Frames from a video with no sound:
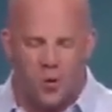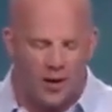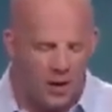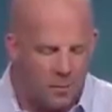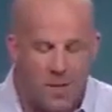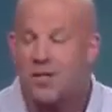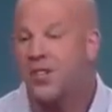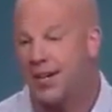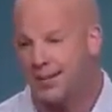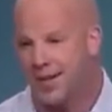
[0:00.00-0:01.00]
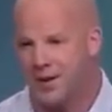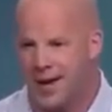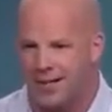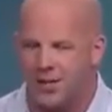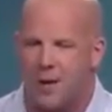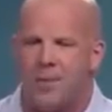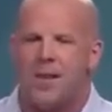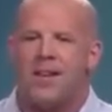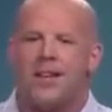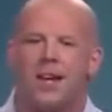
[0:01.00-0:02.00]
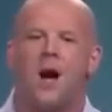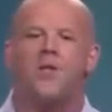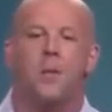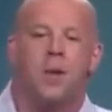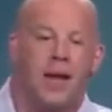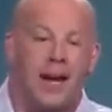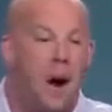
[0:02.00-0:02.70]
in Michigan the other day. So I'm getting off the plane.